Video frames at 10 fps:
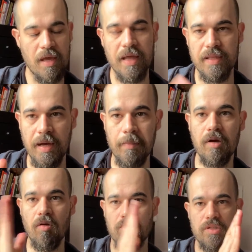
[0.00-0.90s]
And
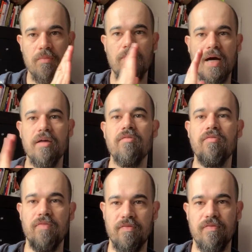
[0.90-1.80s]
I'm closer by
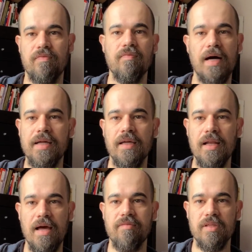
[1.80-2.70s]

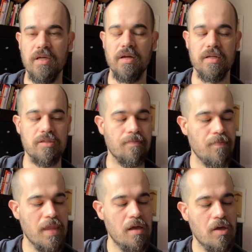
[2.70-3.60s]
11 degrees.
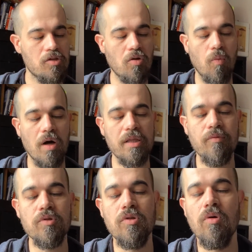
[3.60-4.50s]
So what I
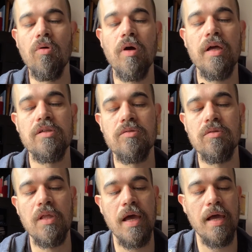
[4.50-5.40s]
would do is to